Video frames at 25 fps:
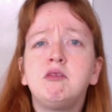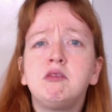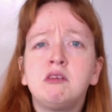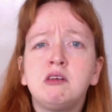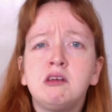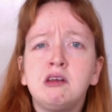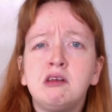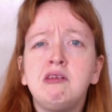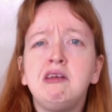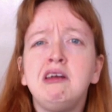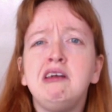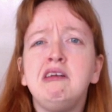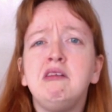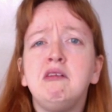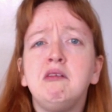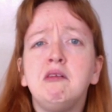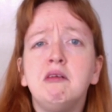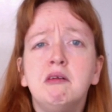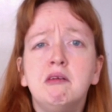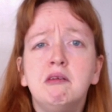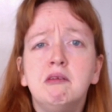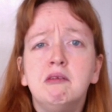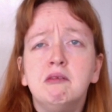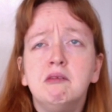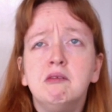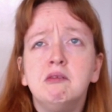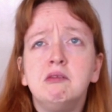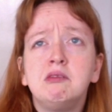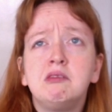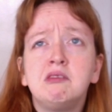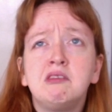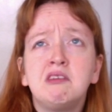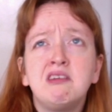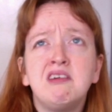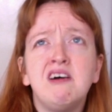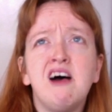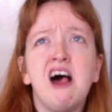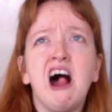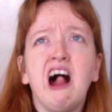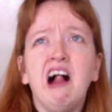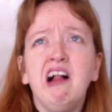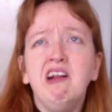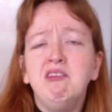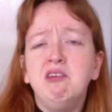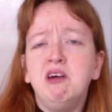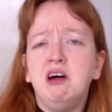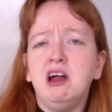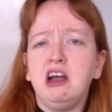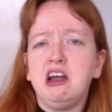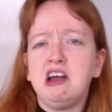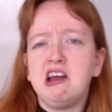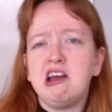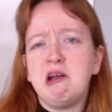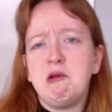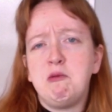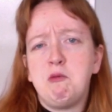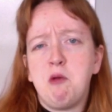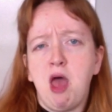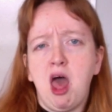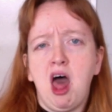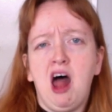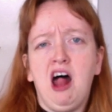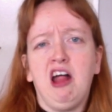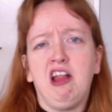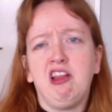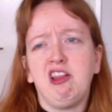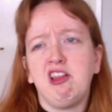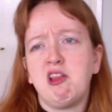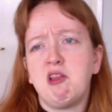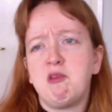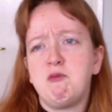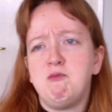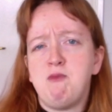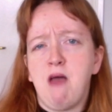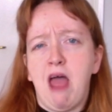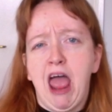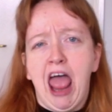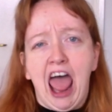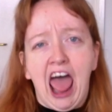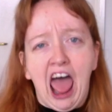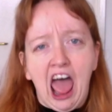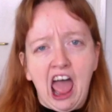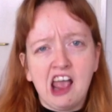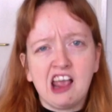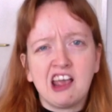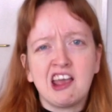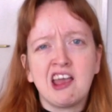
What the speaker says: £1,200 back,